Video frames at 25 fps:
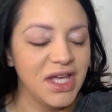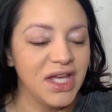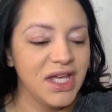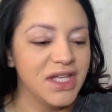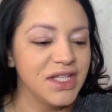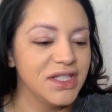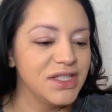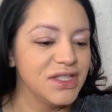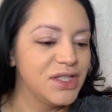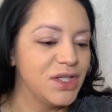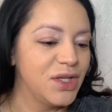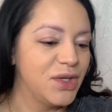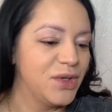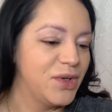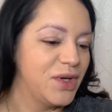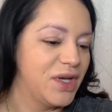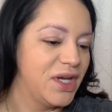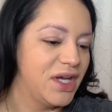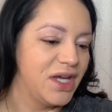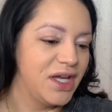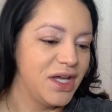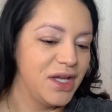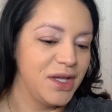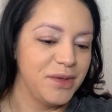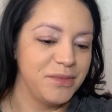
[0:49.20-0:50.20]
So
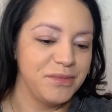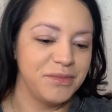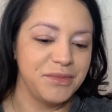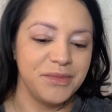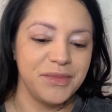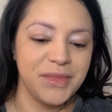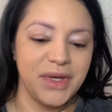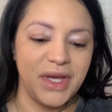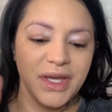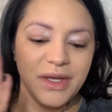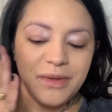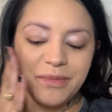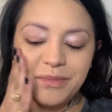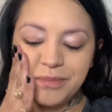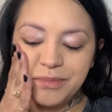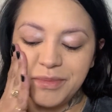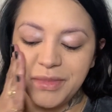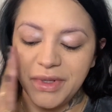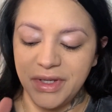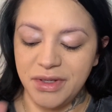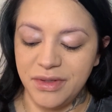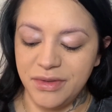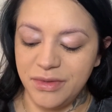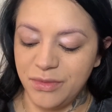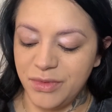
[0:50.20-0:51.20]
I
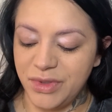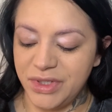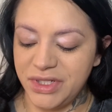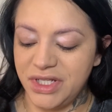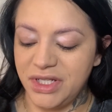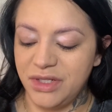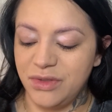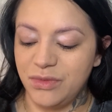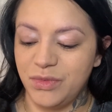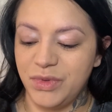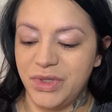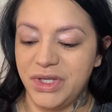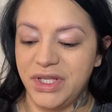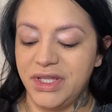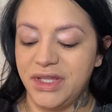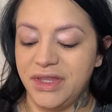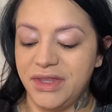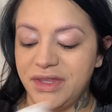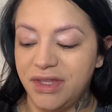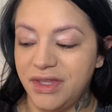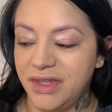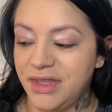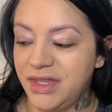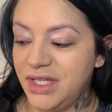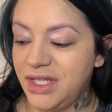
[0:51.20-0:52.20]
went in
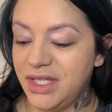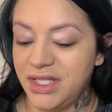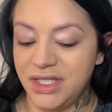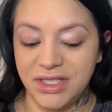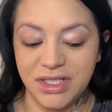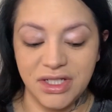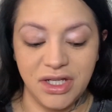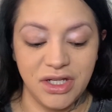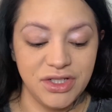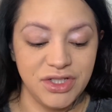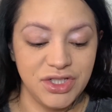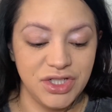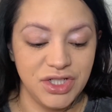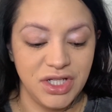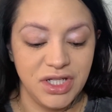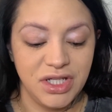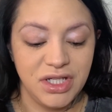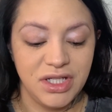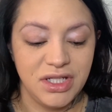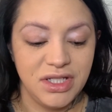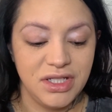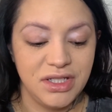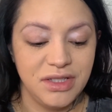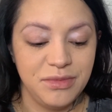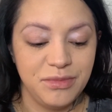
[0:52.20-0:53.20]
with the
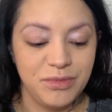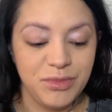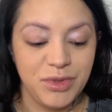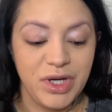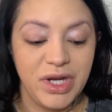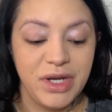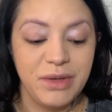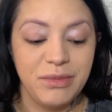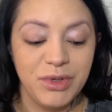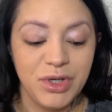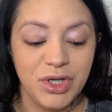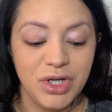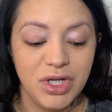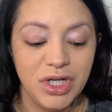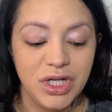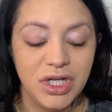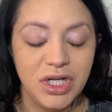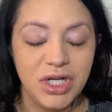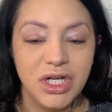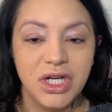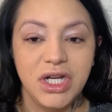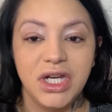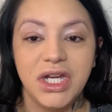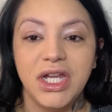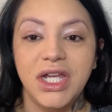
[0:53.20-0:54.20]
Tatcha primer
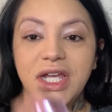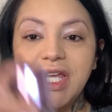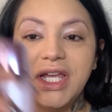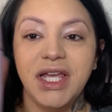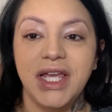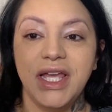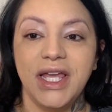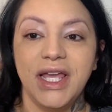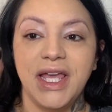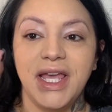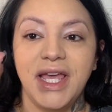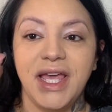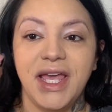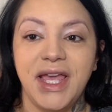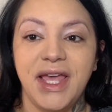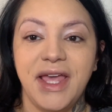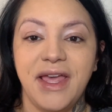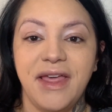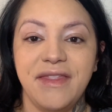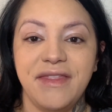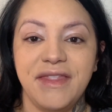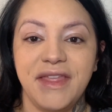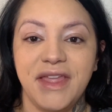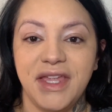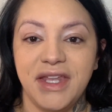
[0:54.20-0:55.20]

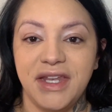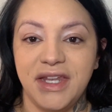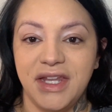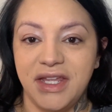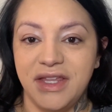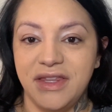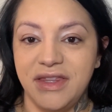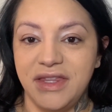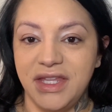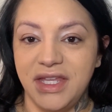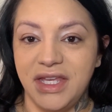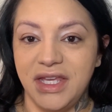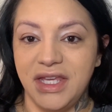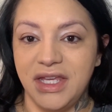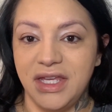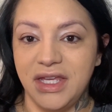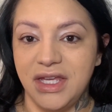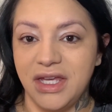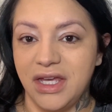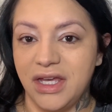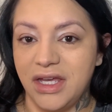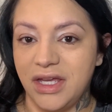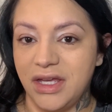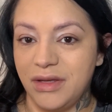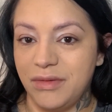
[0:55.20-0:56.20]
and then the
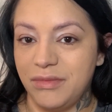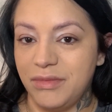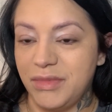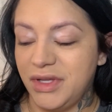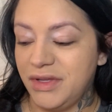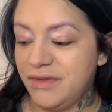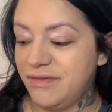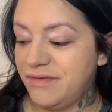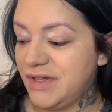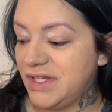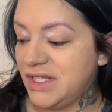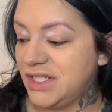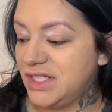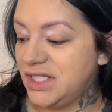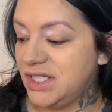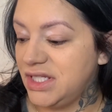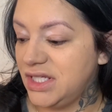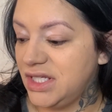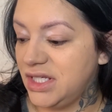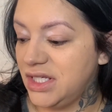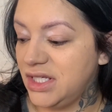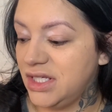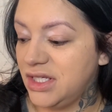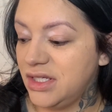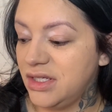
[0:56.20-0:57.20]

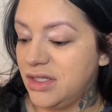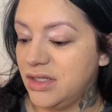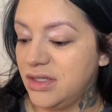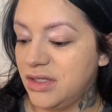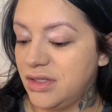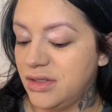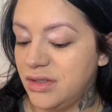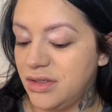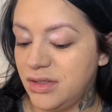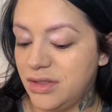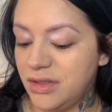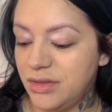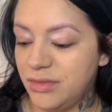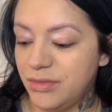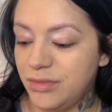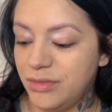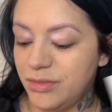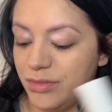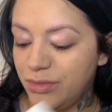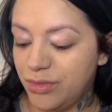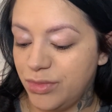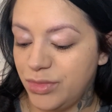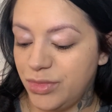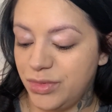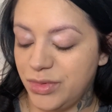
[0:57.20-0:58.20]
Fenty
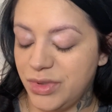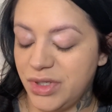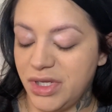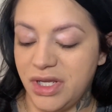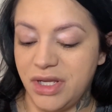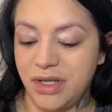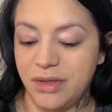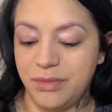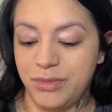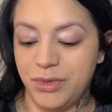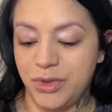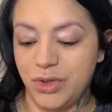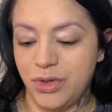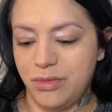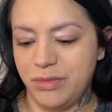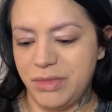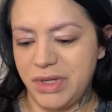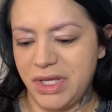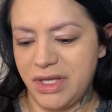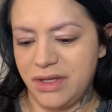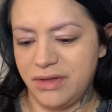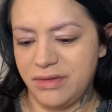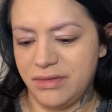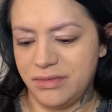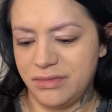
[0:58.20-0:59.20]
Pro
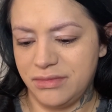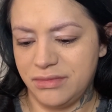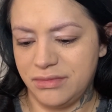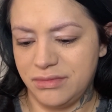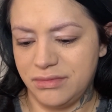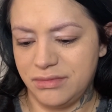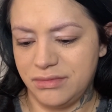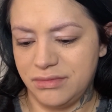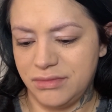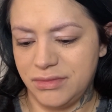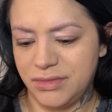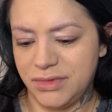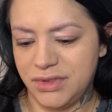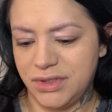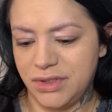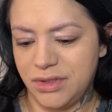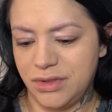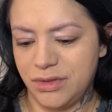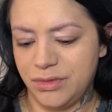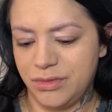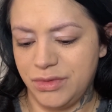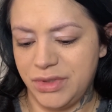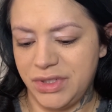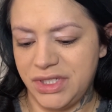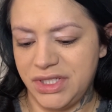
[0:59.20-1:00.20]
Matte,
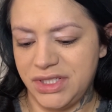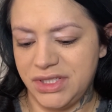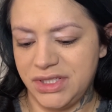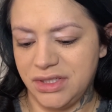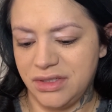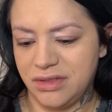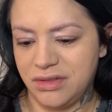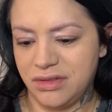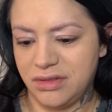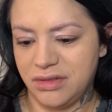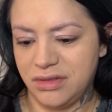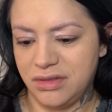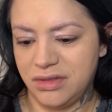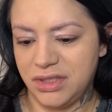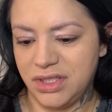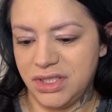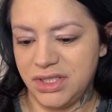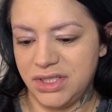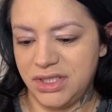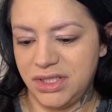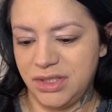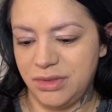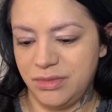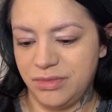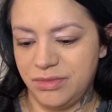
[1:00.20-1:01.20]
or what is it called? Let's
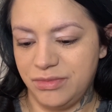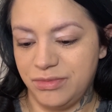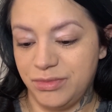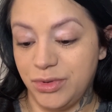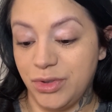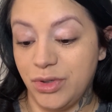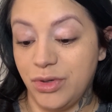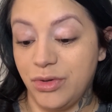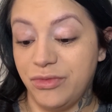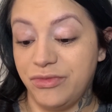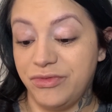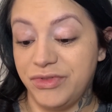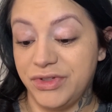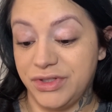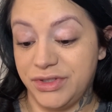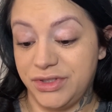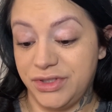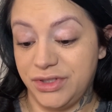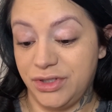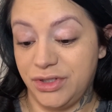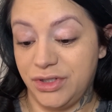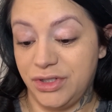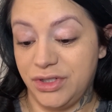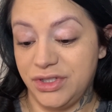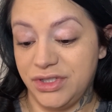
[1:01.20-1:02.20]
see, Pro
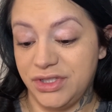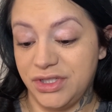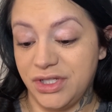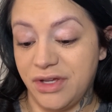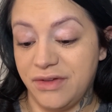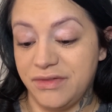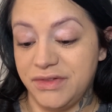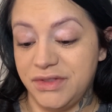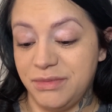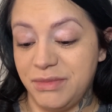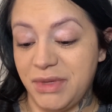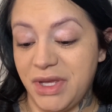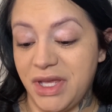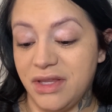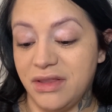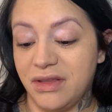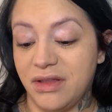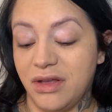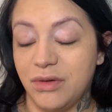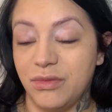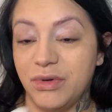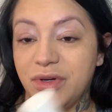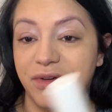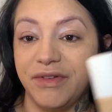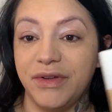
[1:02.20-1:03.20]
Filter Soft Matte
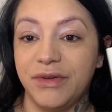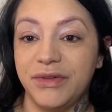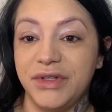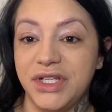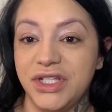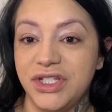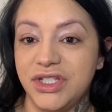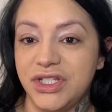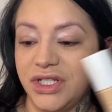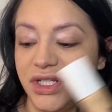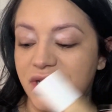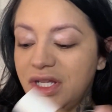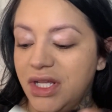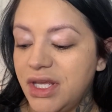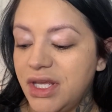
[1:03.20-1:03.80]
Longwear Foundation.